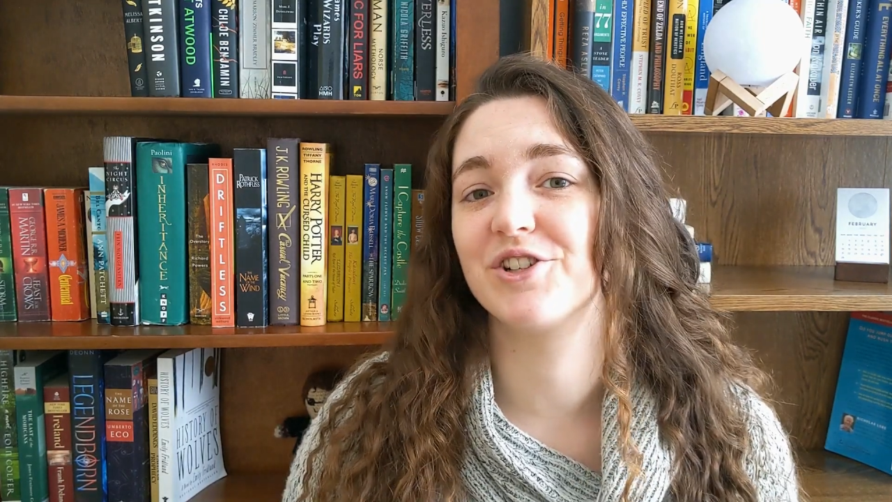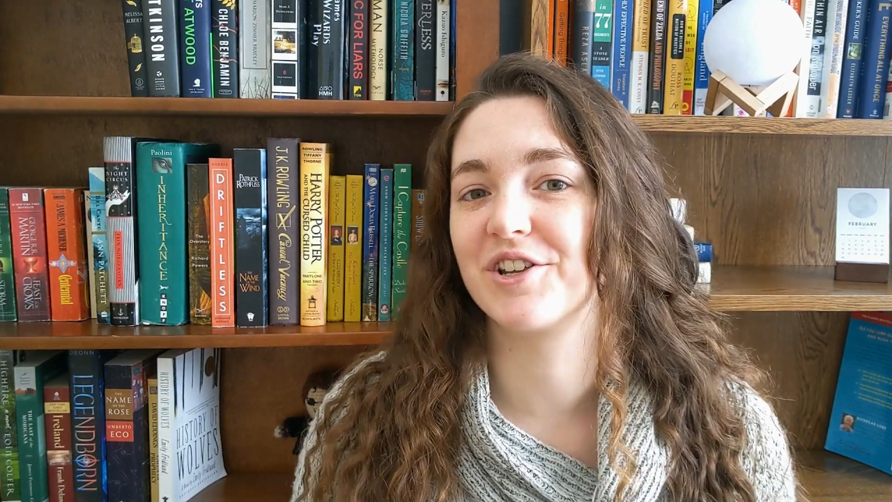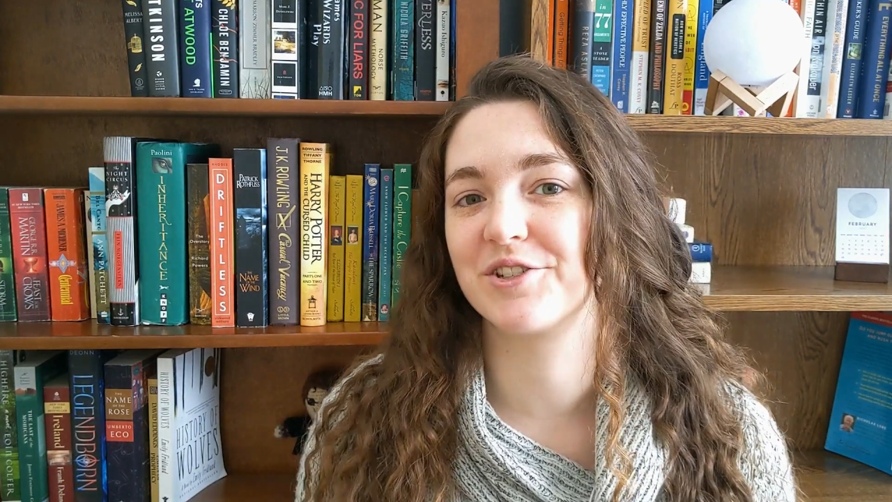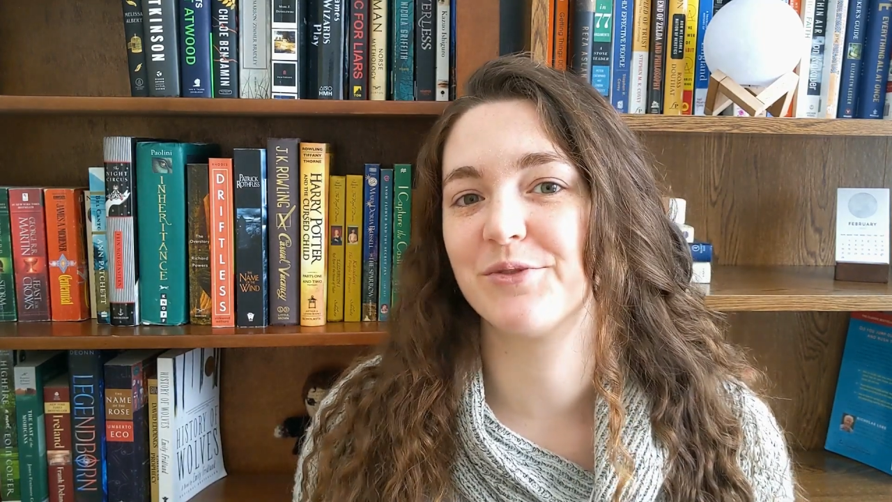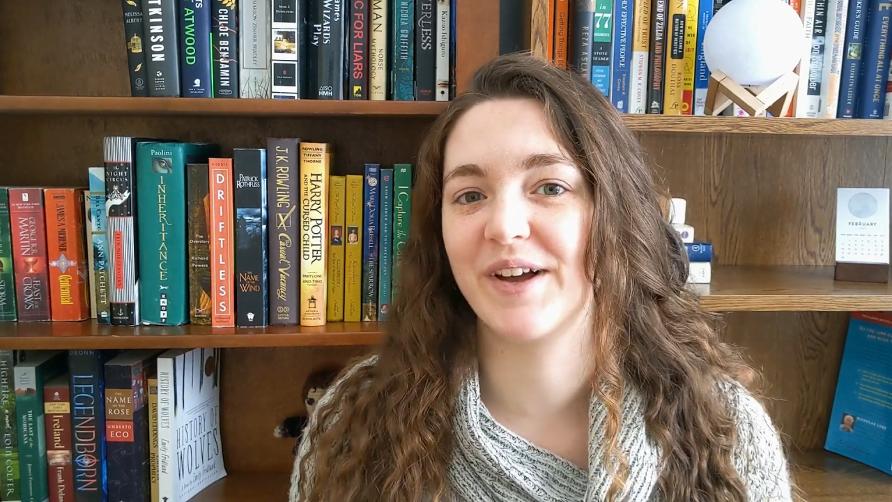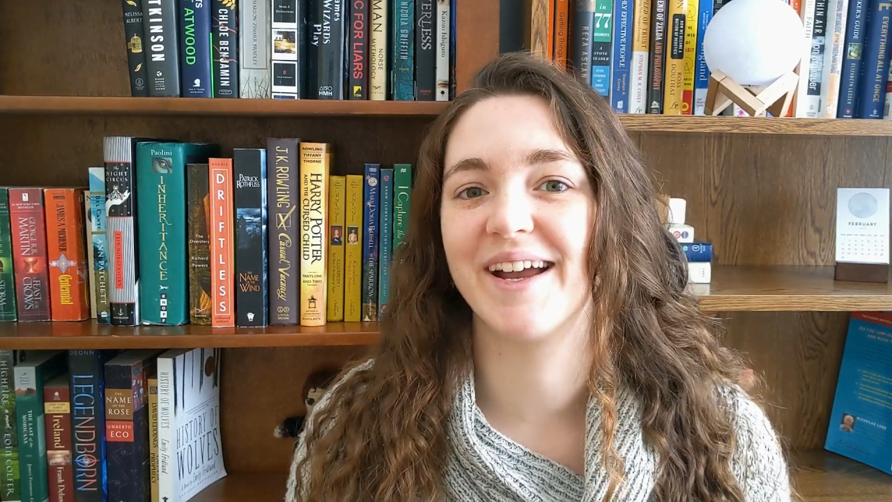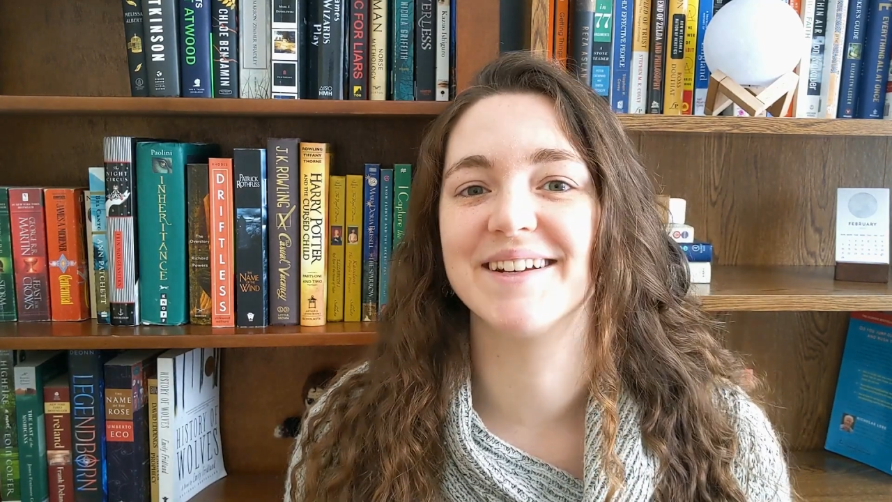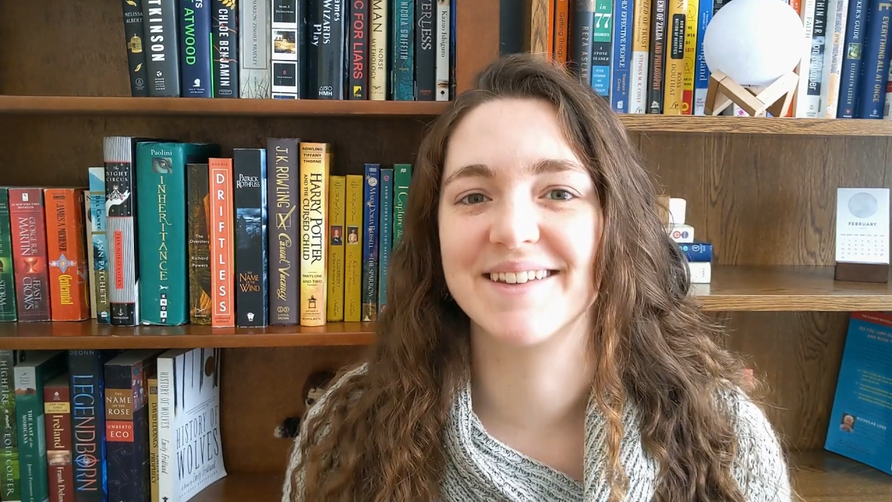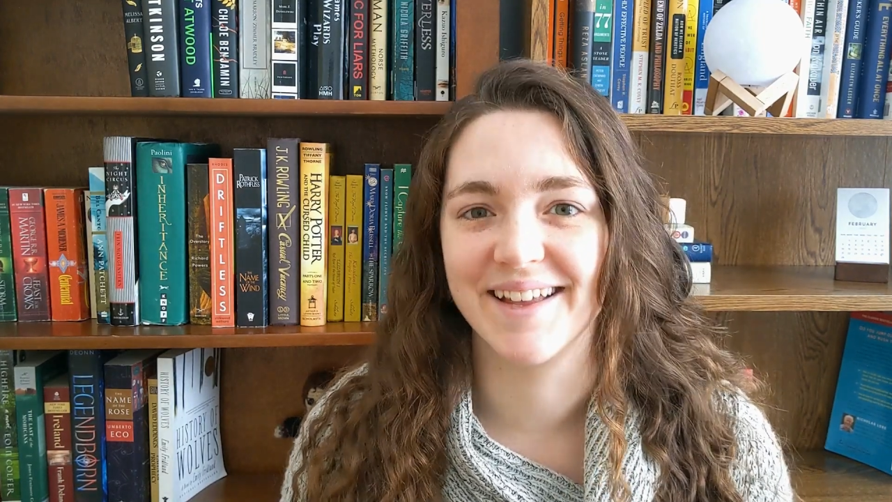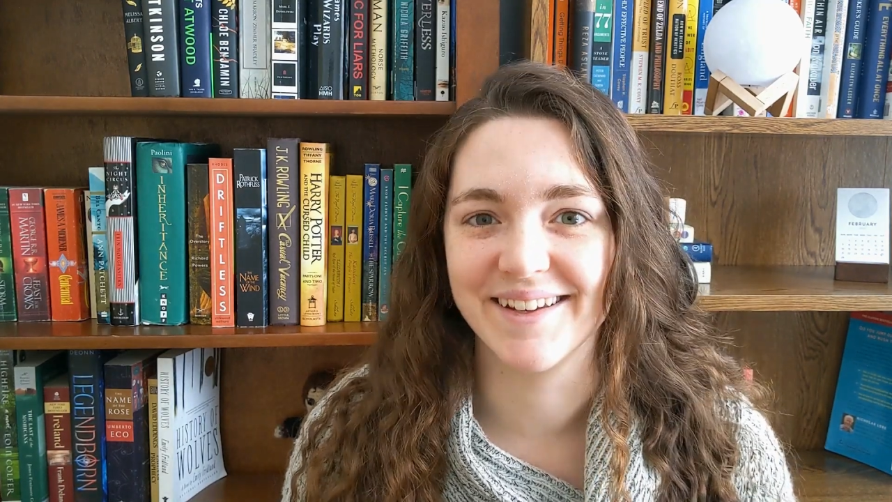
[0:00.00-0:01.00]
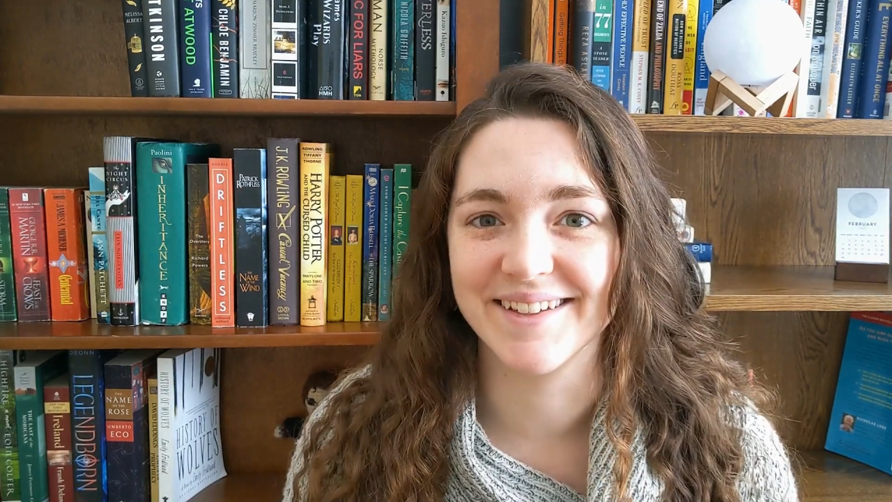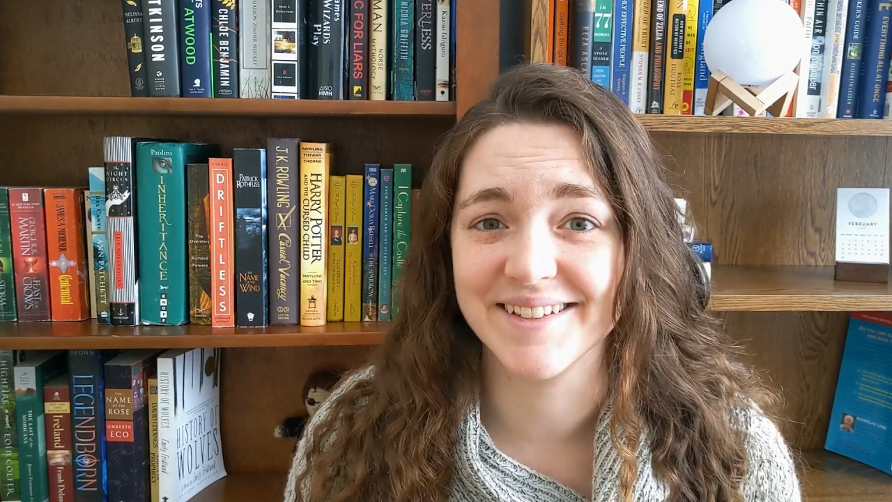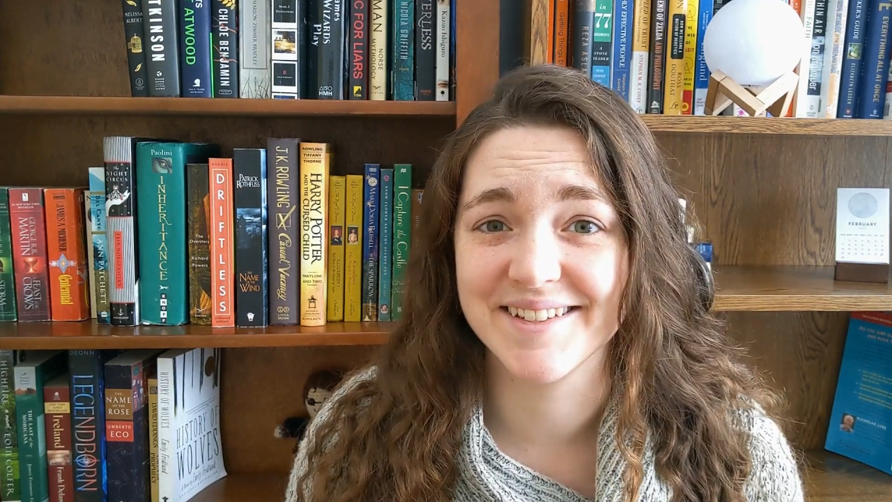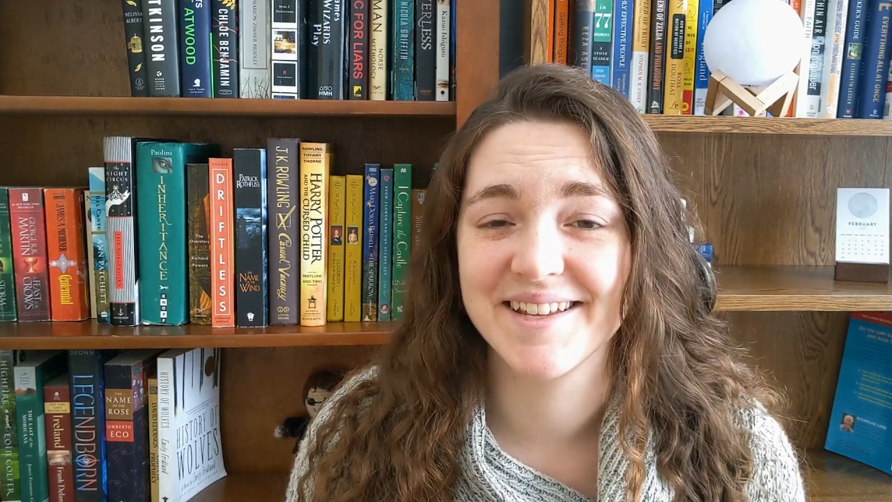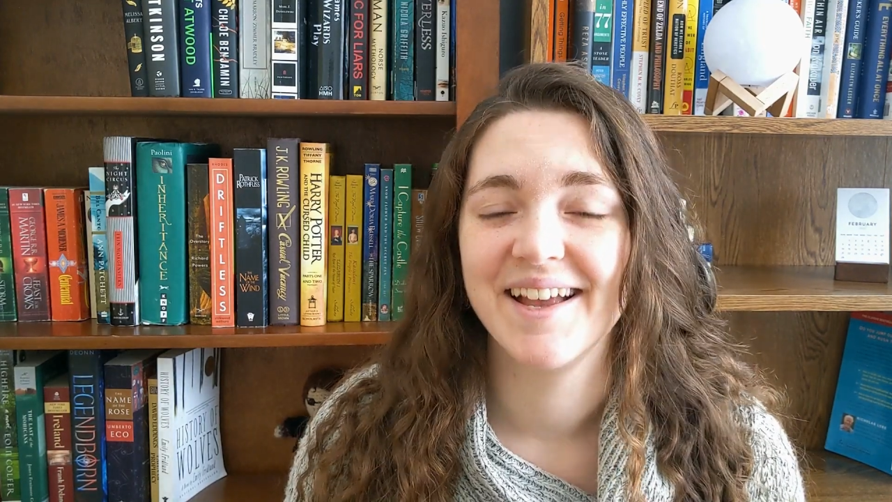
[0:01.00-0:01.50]
just to find that
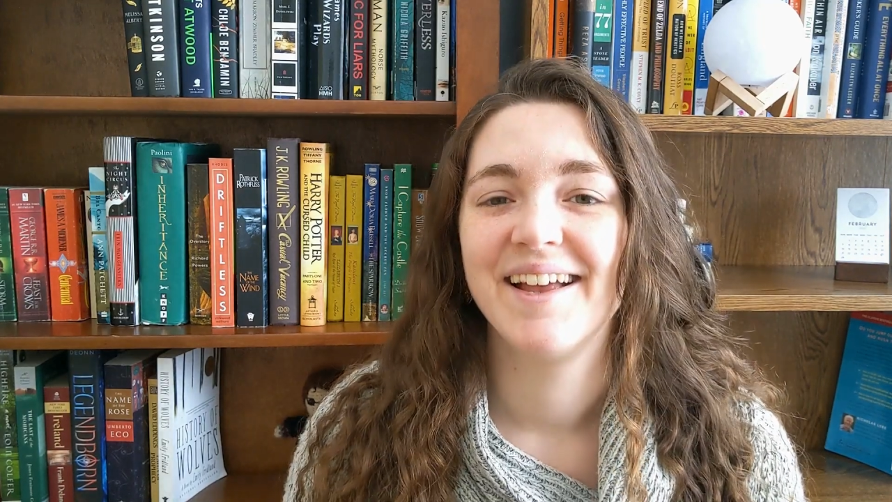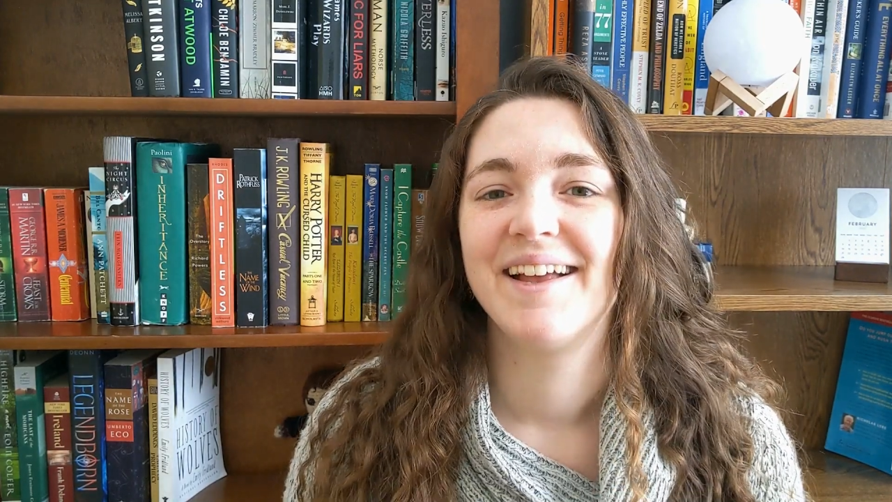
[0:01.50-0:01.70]
his